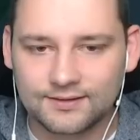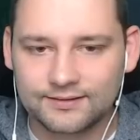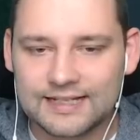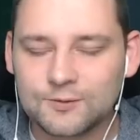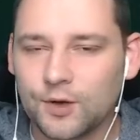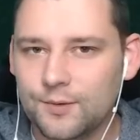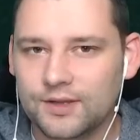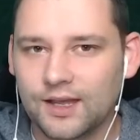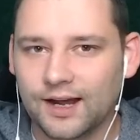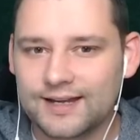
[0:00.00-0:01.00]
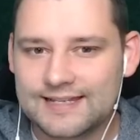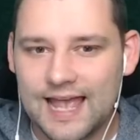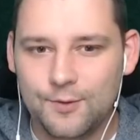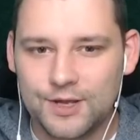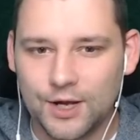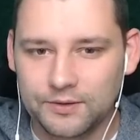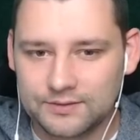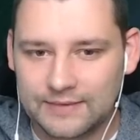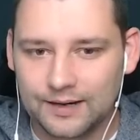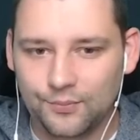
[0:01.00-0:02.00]
That's what you, you kind of say when you go
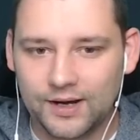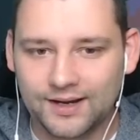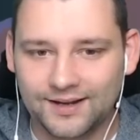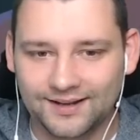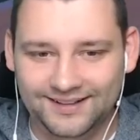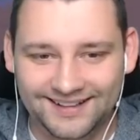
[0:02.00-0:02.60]
to an ad break.